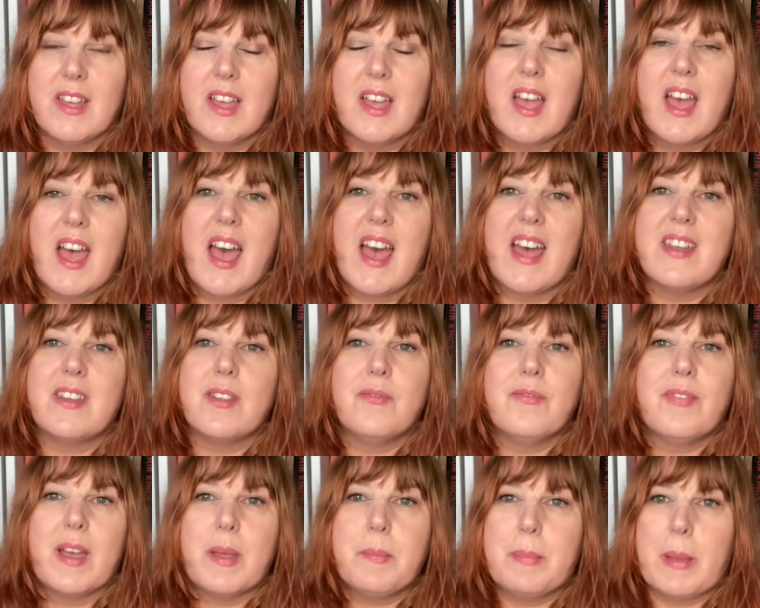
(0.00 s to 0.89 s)
and
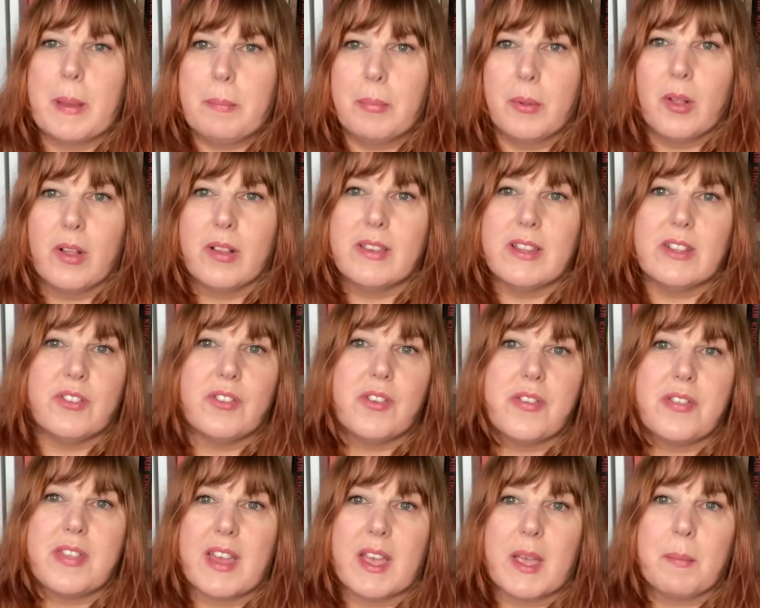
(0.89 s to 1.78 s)
invite people that you
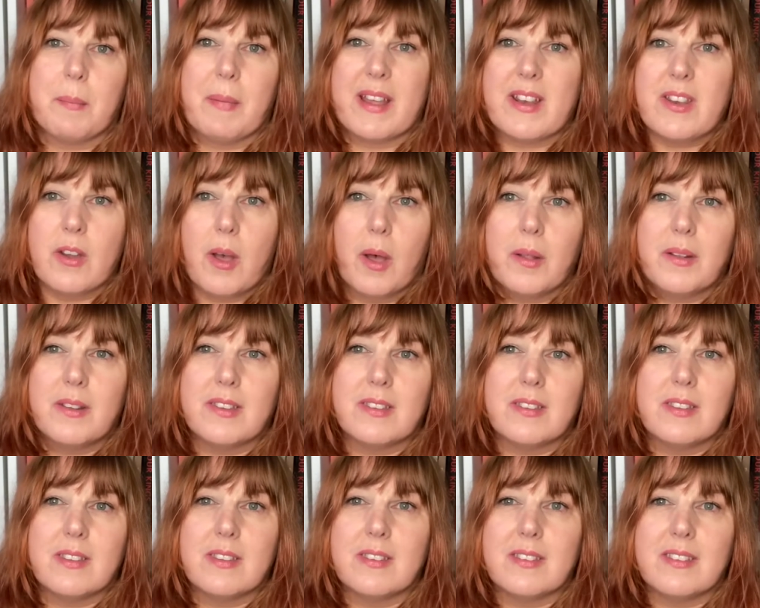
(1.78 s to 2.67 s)
think might
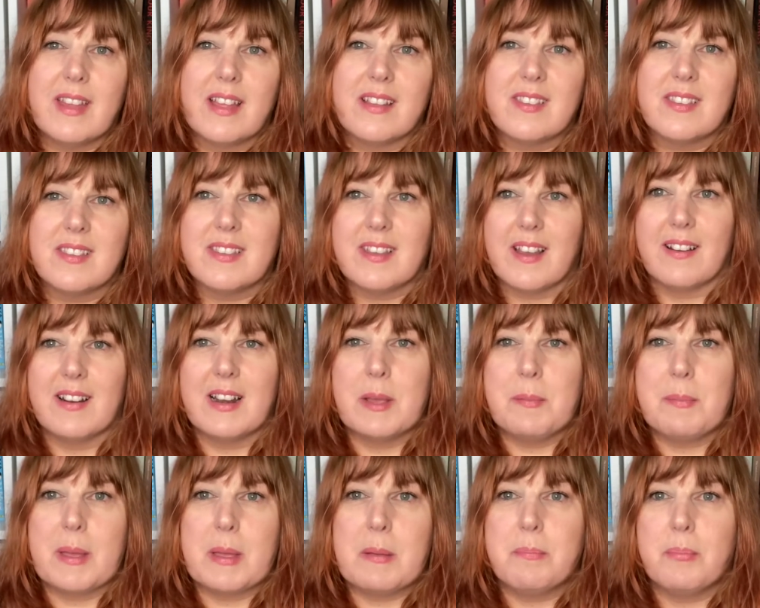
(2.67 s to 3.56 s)
not necessarily
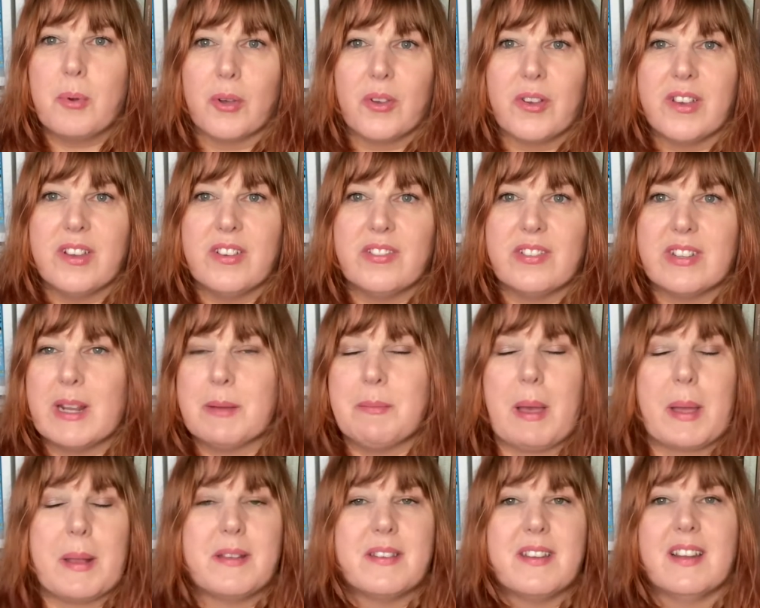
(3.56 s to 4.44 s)
be bookish. They
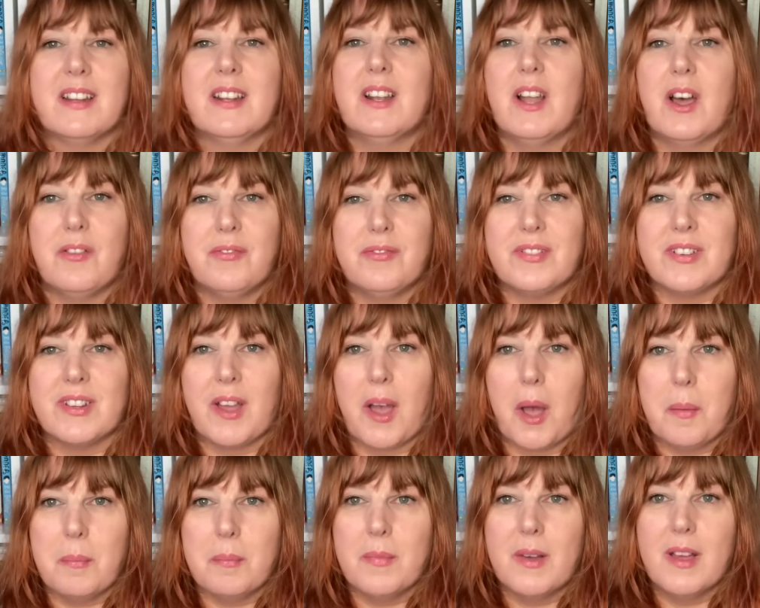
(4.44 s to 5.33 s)
might love to
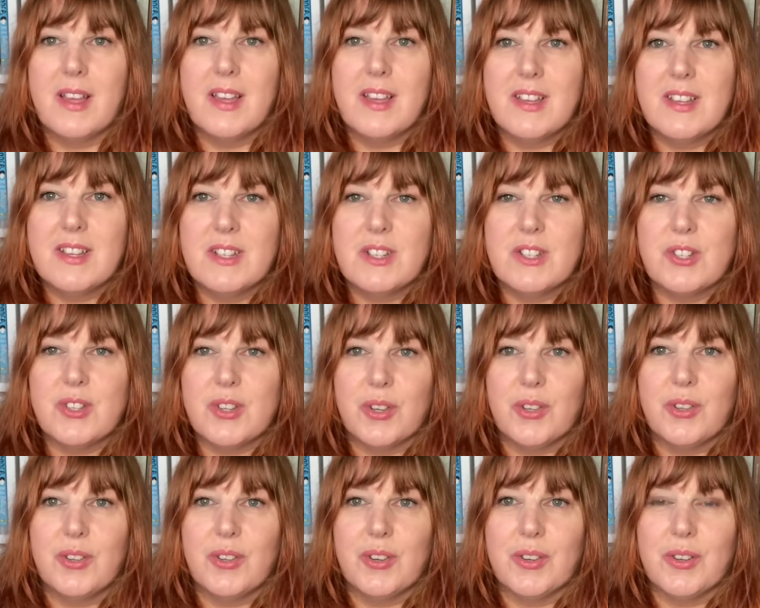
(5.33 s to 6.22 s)
come to
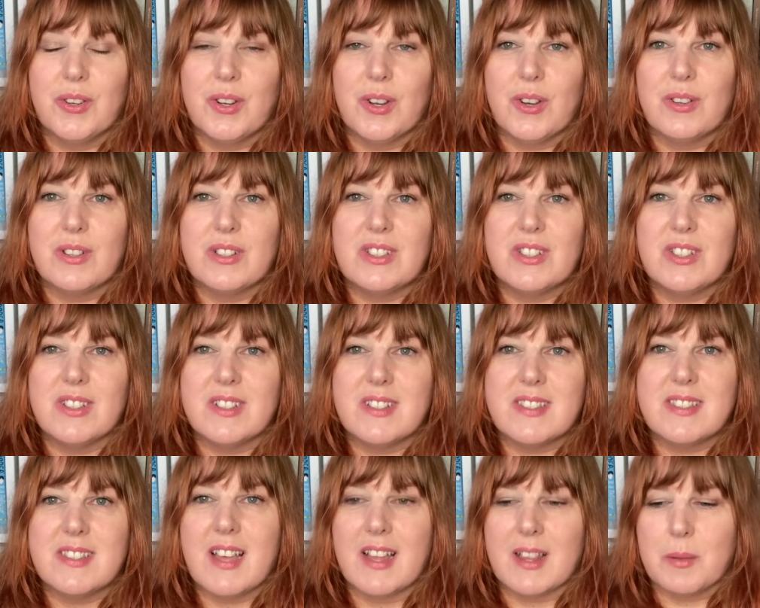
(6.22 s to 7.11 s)
your launch and
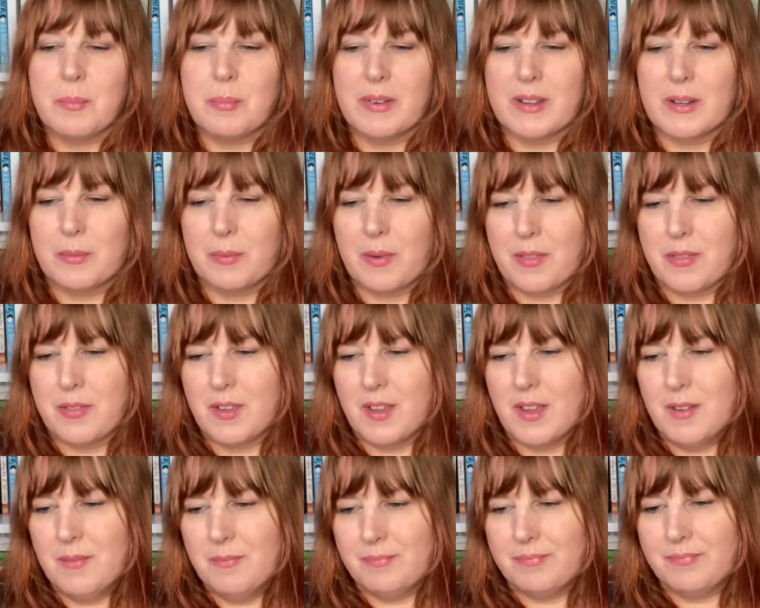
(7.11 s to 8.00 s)
celebrate with
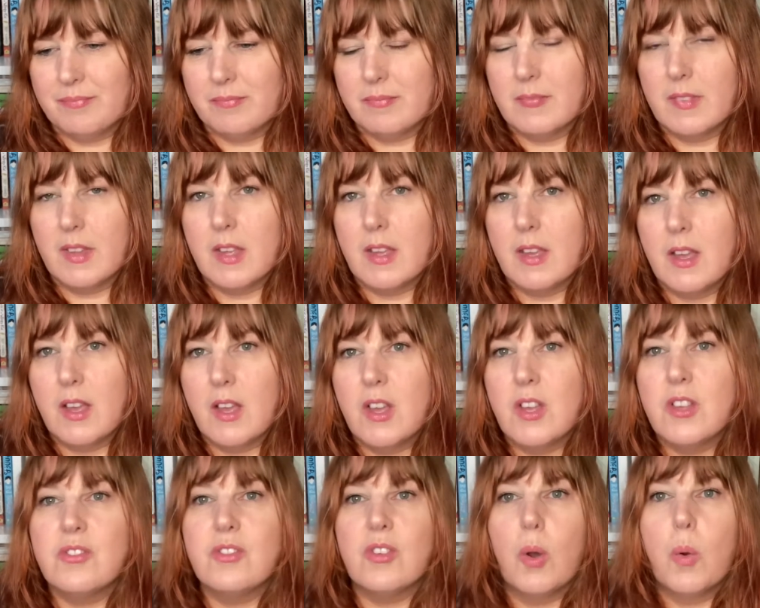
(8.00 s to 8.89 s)
you.
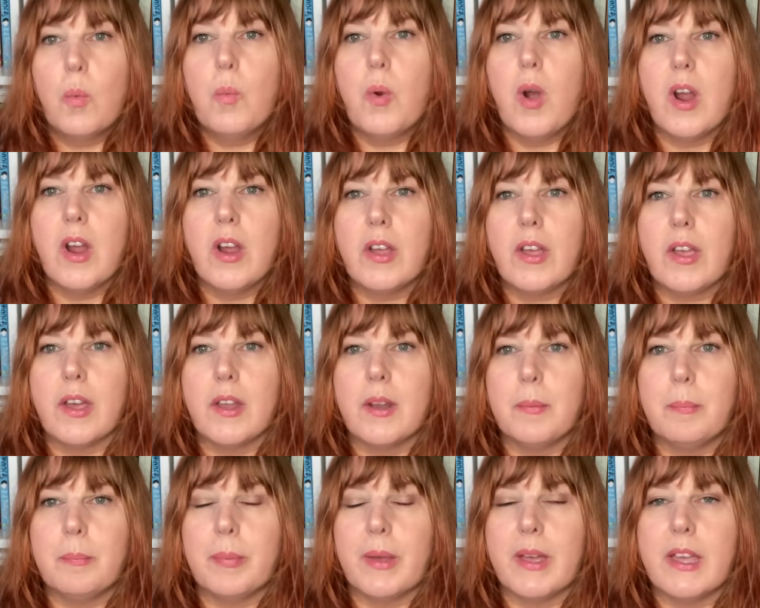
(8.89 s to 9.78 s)
So where could
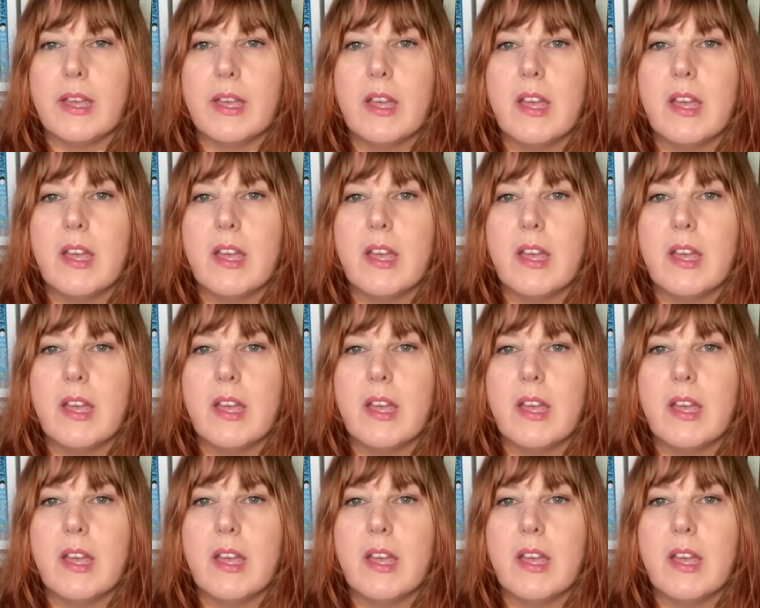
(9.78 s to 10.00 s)
it be?